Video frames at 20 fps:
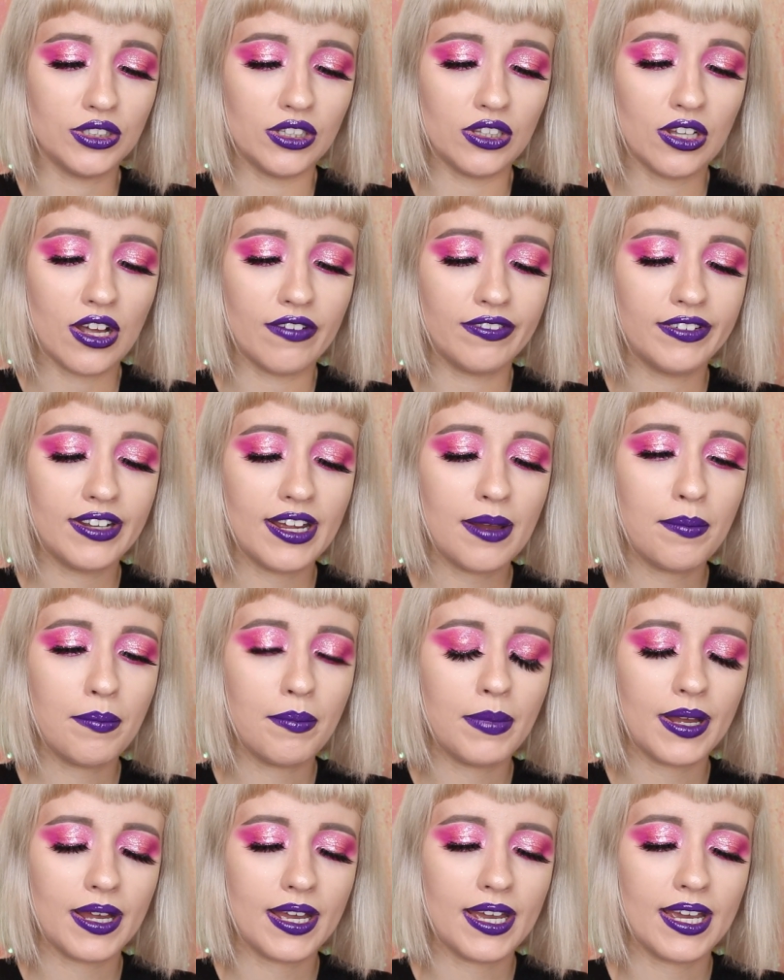love
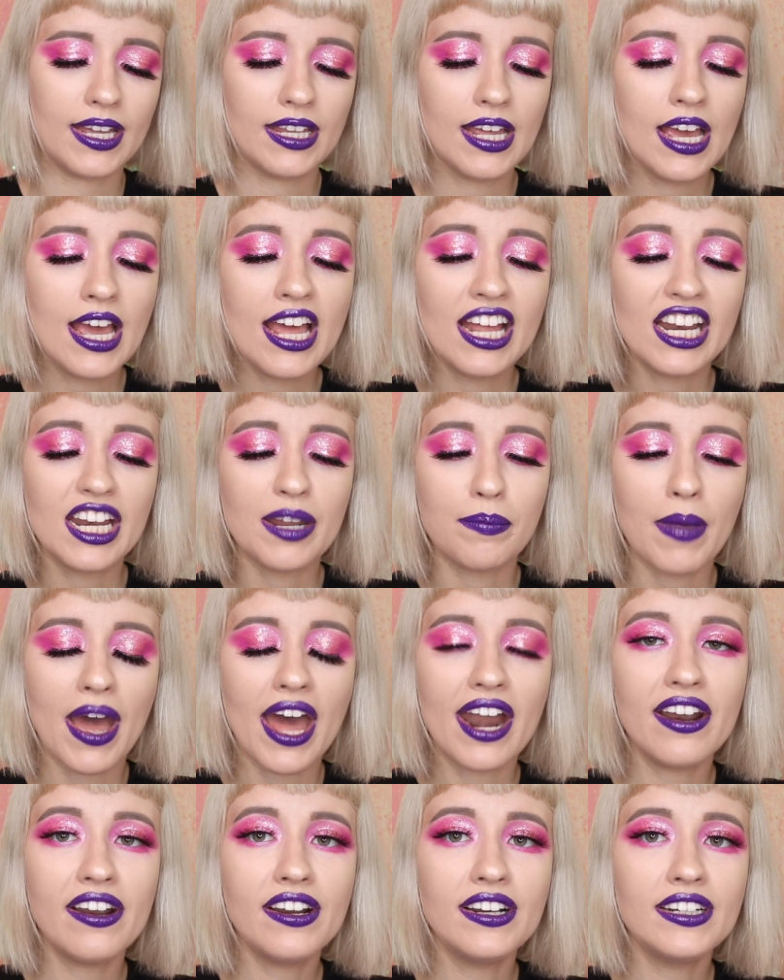them. But the
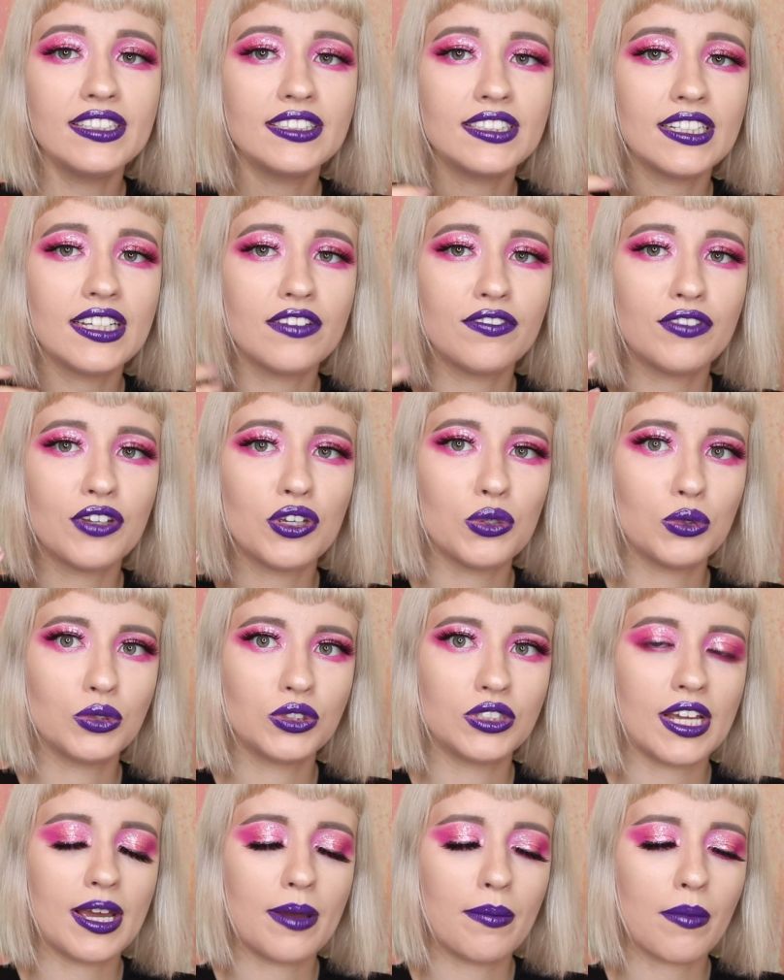matters, if you
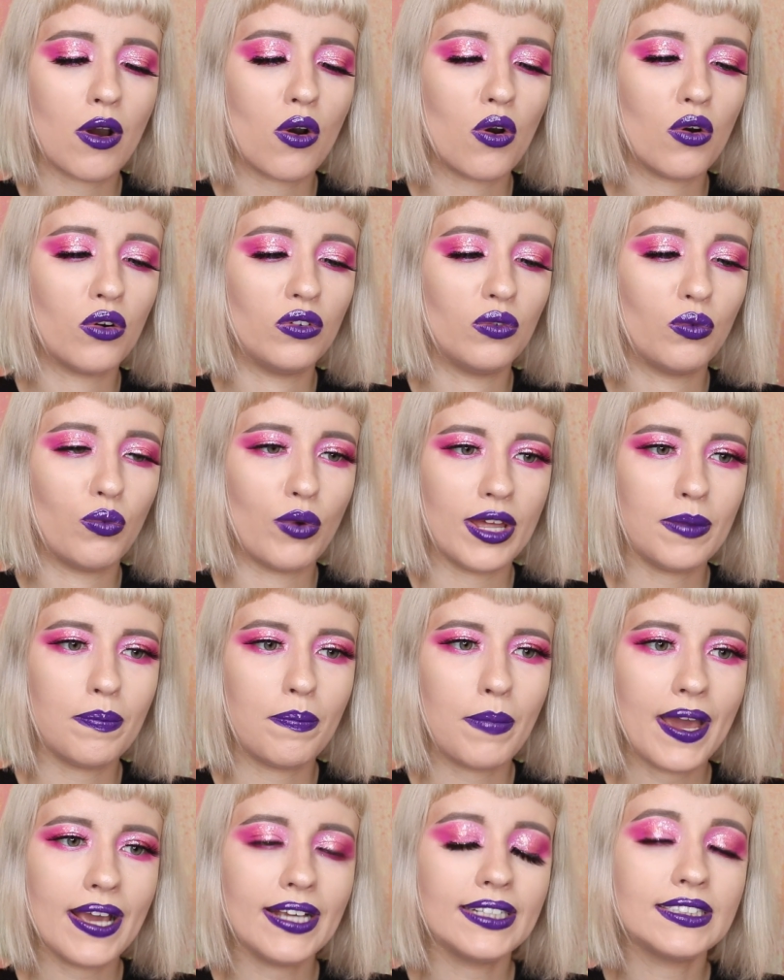use them on
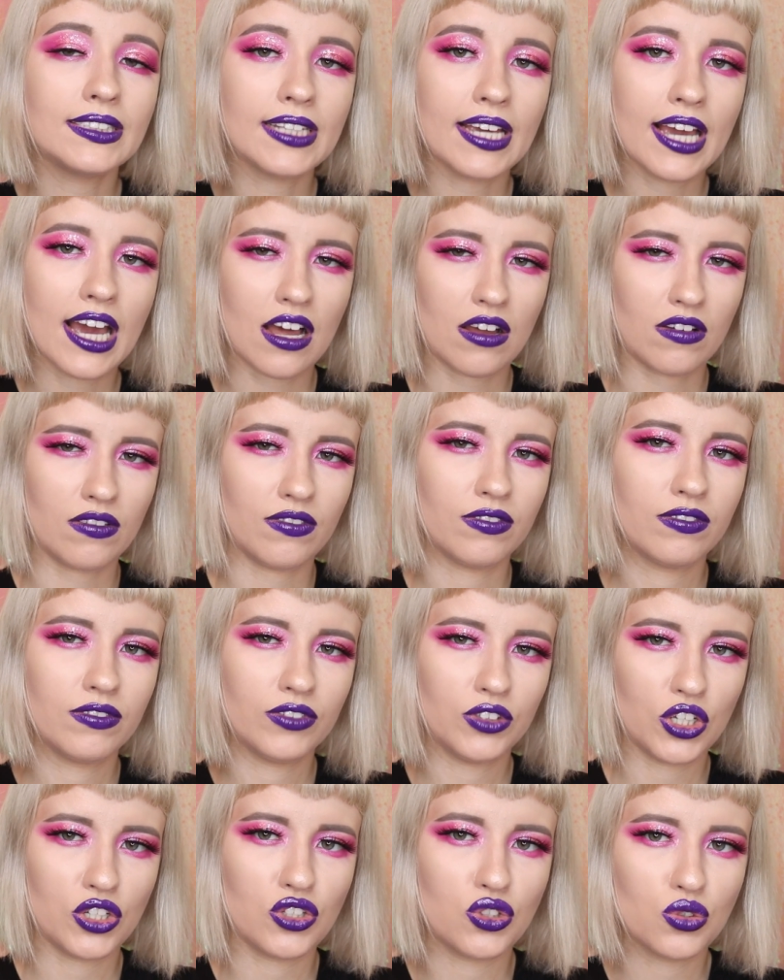wet base,
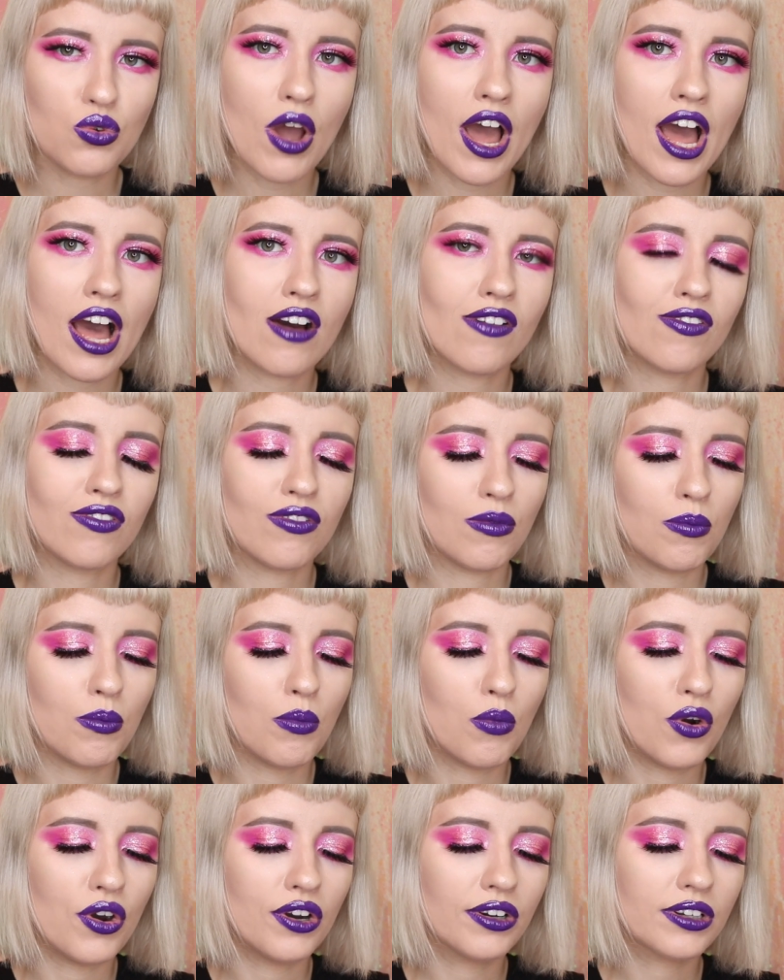they do have
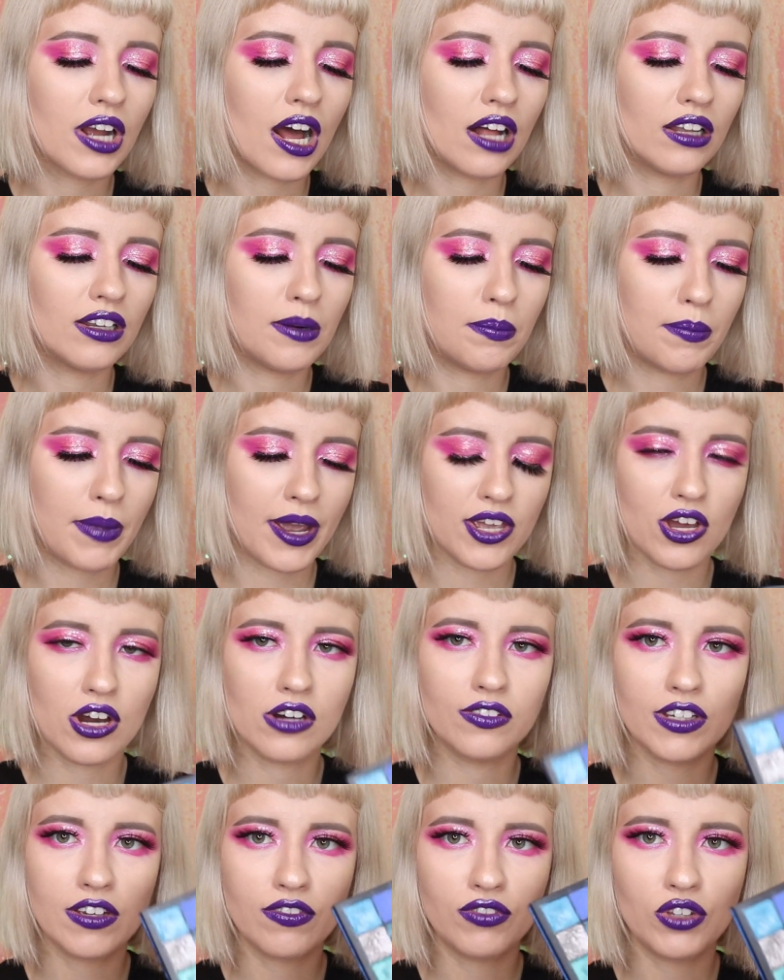more color
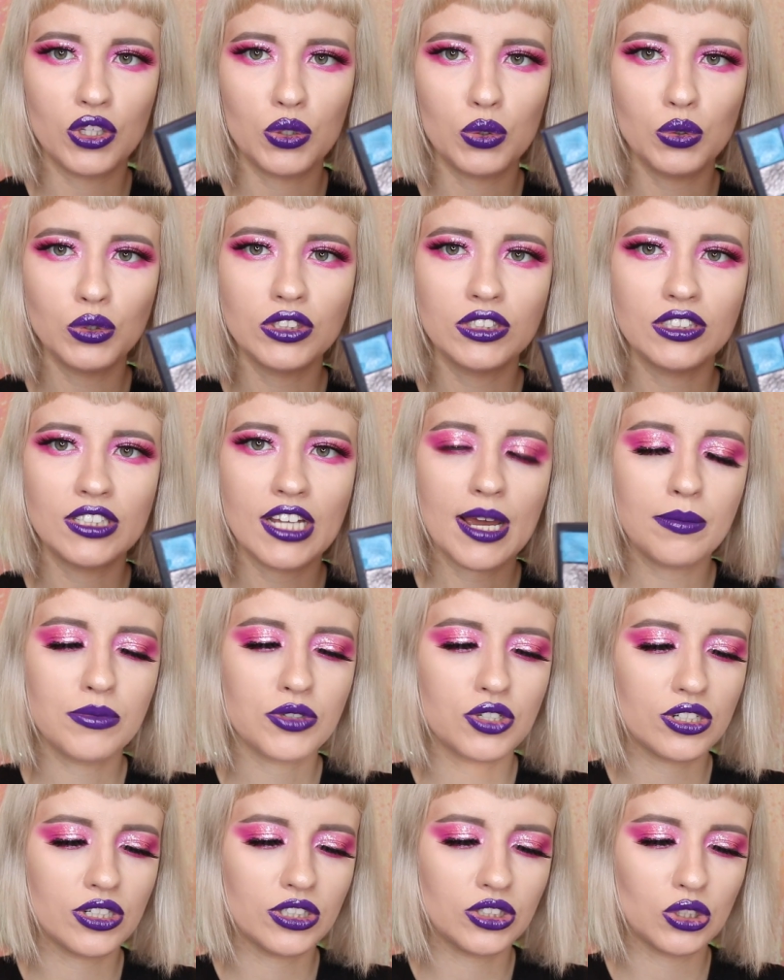payoff. If they use
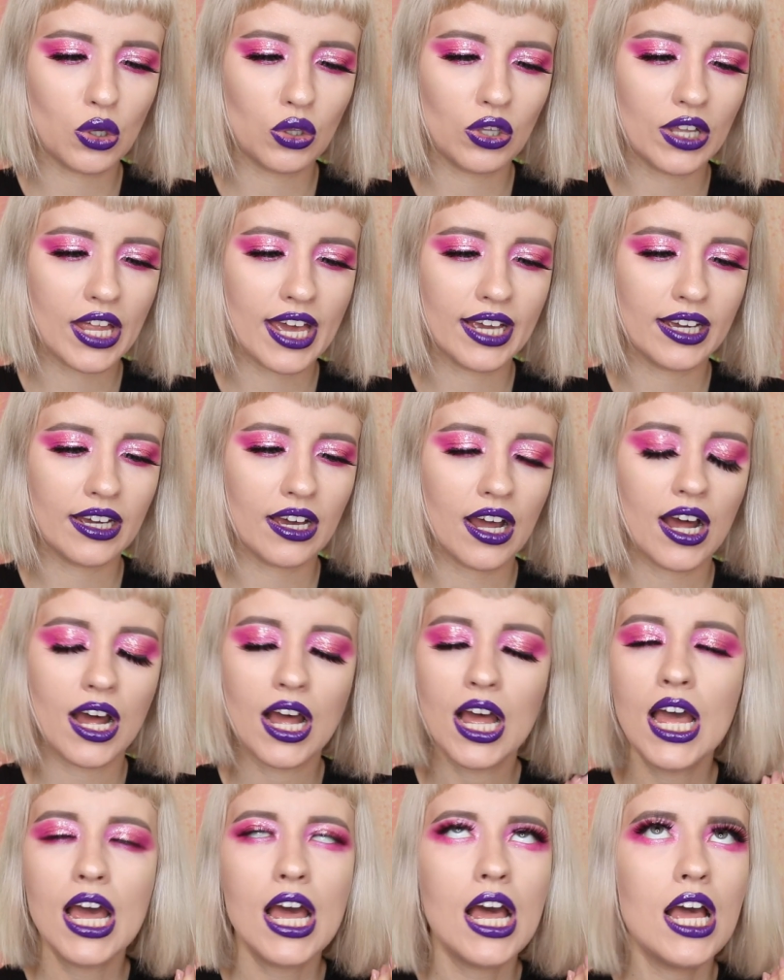them just on like a
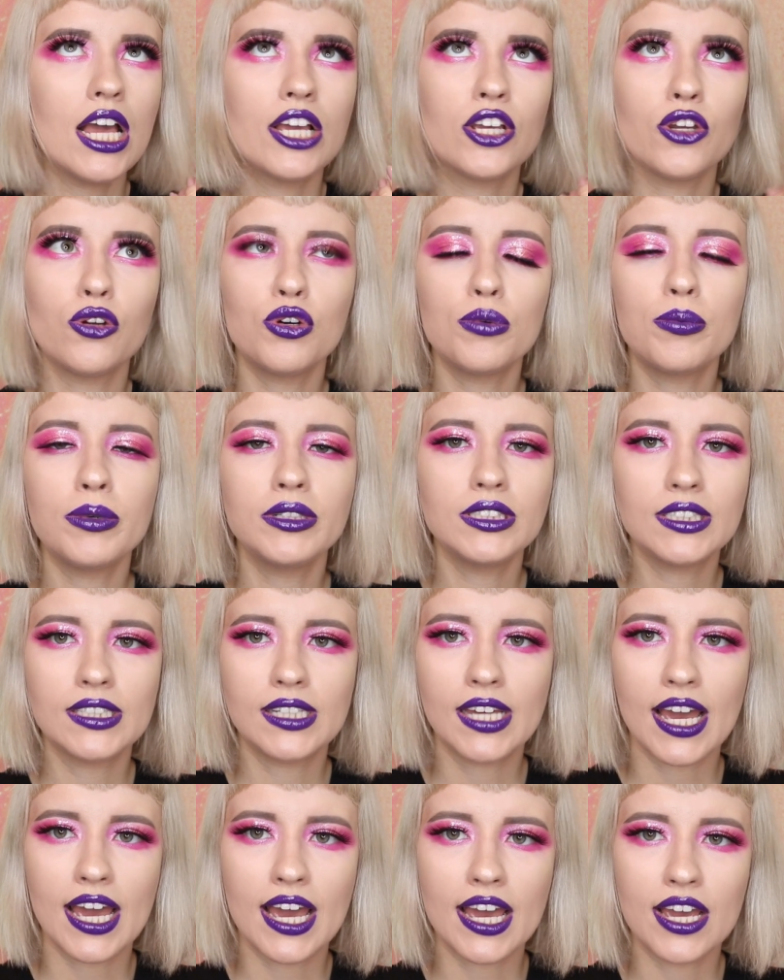Urban
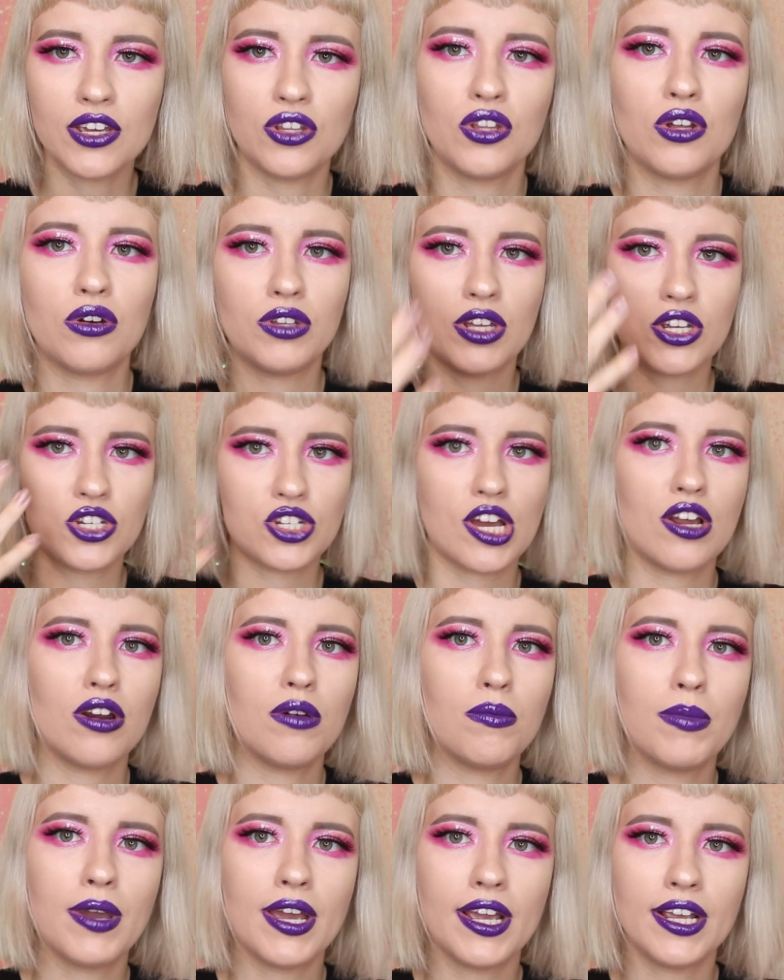Decay, you know, the
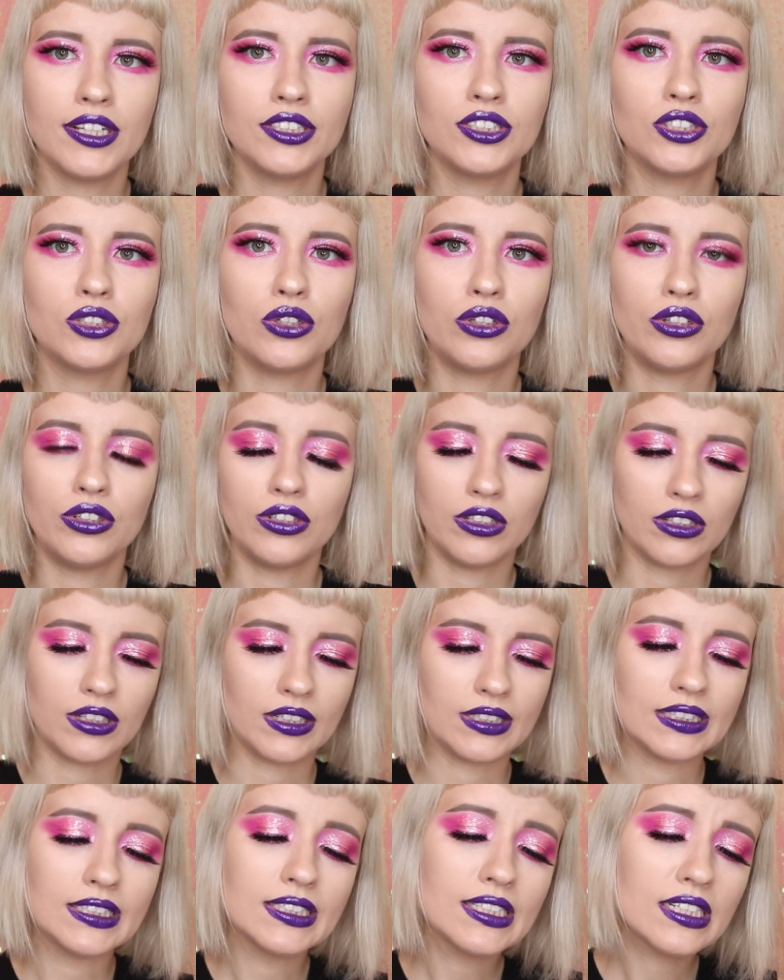shadow base, or on a
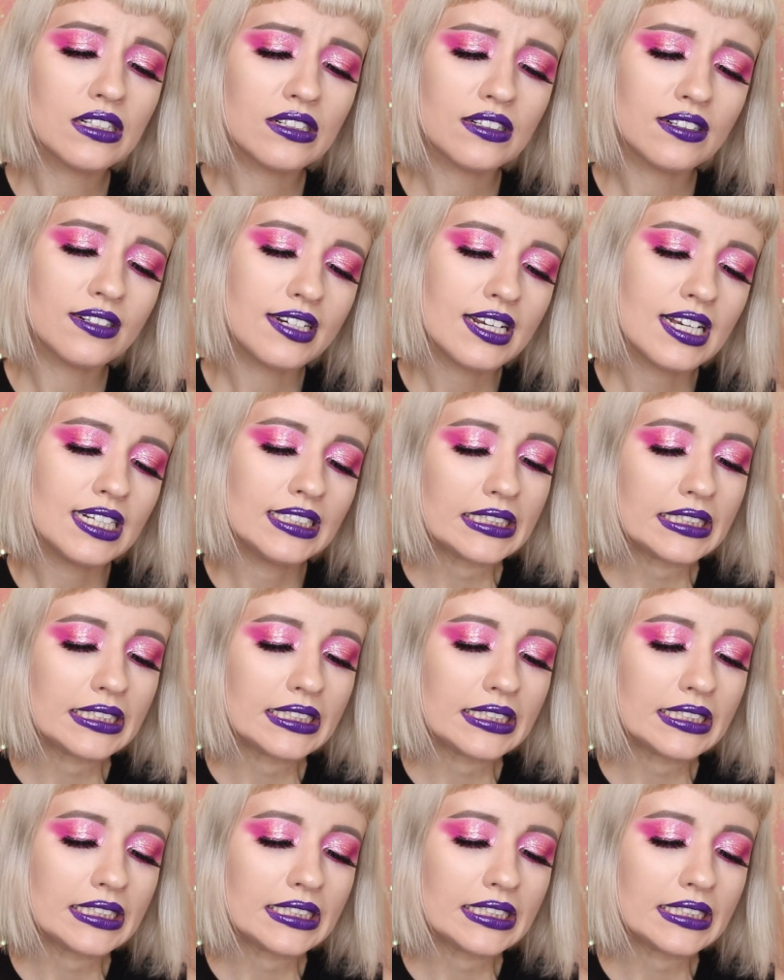concealer,